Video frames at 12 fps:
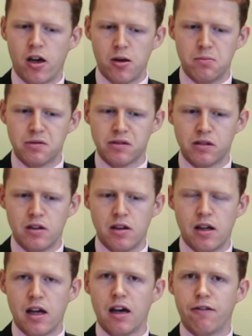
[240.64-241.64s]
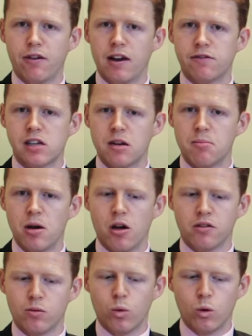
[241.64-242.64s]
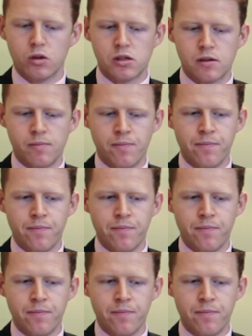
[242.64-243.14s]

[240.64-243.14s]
high hopes for Lieutenant Parr's award.